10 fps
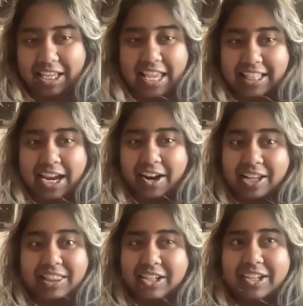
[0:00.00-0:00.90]
Like they're
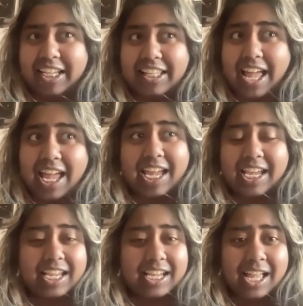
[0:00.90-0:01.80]
literally
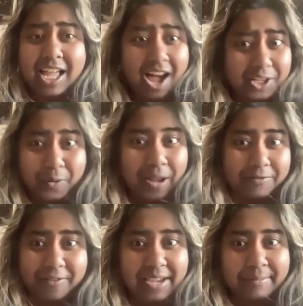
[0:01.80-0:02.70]
like, you want to
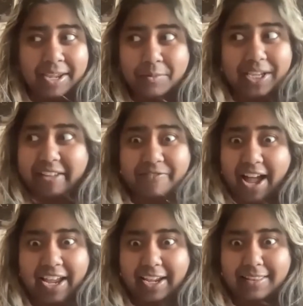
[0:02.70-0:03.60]
fight me? We can
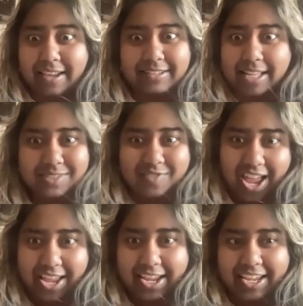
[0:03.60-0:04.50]
fight. Like, let's
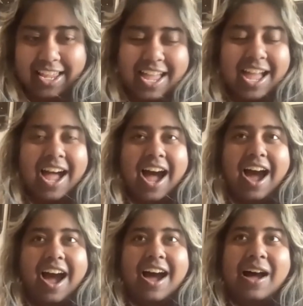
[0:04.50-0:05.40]
fight.
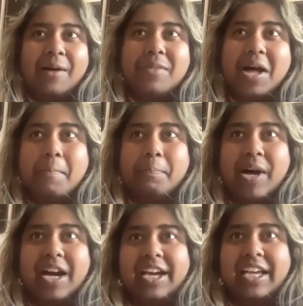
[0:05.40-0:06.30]

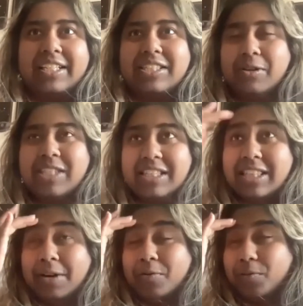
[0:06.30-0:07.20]
But so since
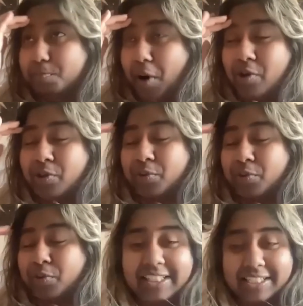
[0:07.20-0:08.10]
they both
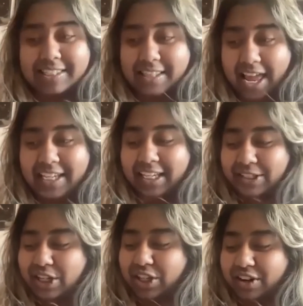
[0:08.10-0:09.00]
really dislike each
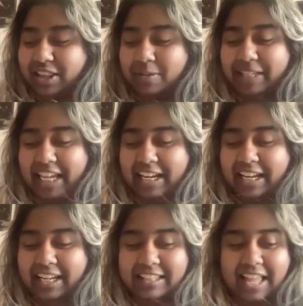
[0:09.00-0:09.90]
other in the
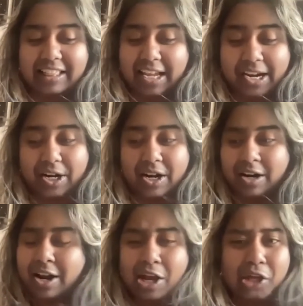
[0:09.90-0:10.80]
beginning, like
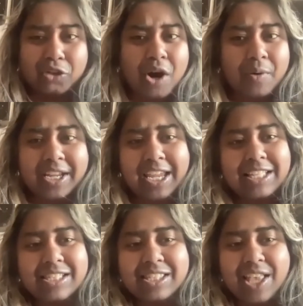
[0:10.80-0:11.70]
they're throwing
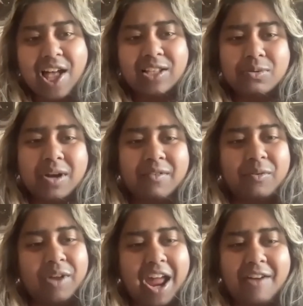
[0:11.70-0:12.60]
insults, whatever.